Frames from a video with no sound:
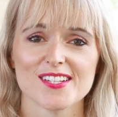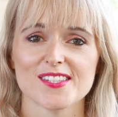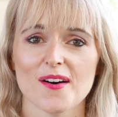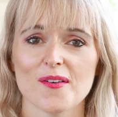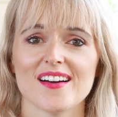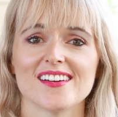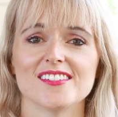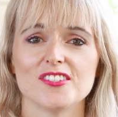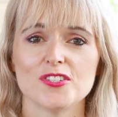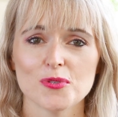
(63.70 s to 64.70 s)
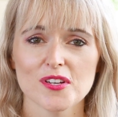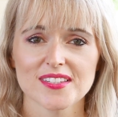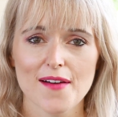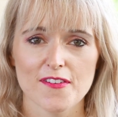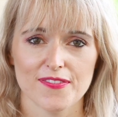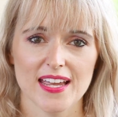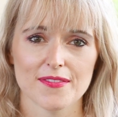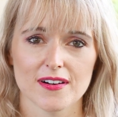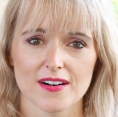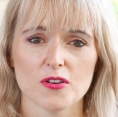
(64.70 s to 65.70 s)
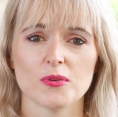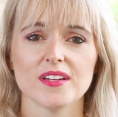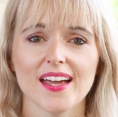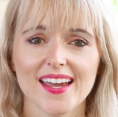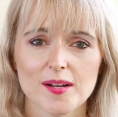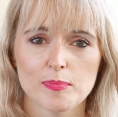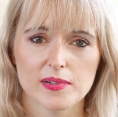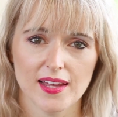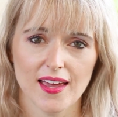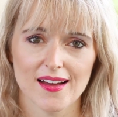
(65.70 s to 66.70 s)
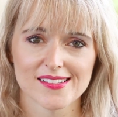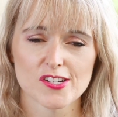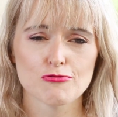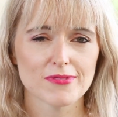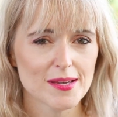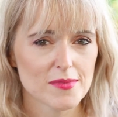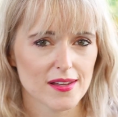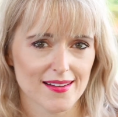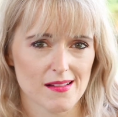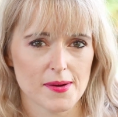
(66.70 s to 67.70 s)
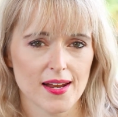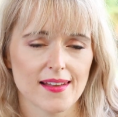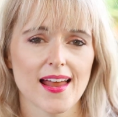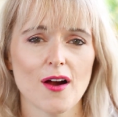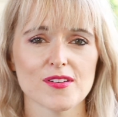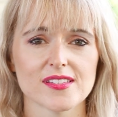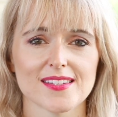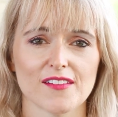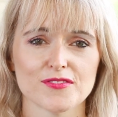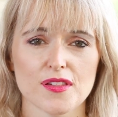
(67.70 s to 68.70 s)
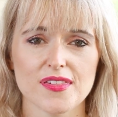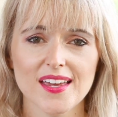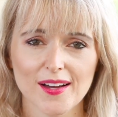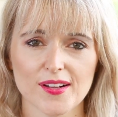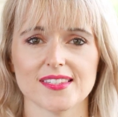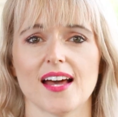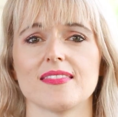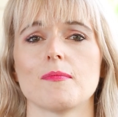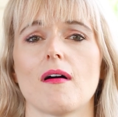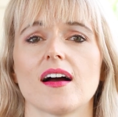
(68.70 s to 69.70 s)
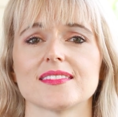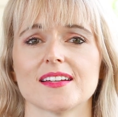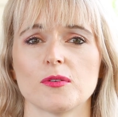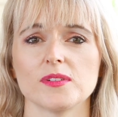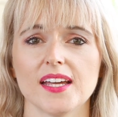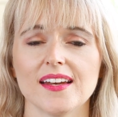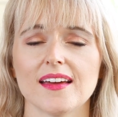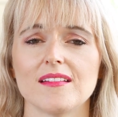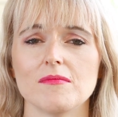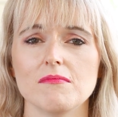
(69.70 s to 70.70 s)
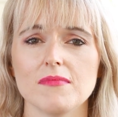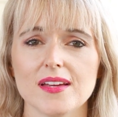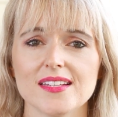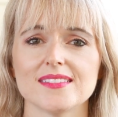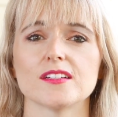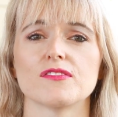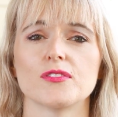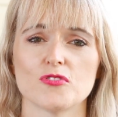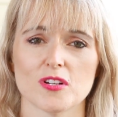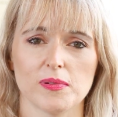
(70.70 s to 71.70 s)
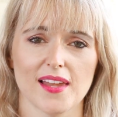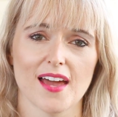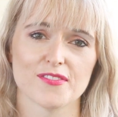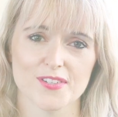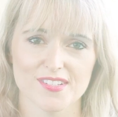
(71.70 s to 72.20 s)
So do yourself a favor, create a plan, dream a little bit, allow yourself to think outside the box and create an amazing future plan for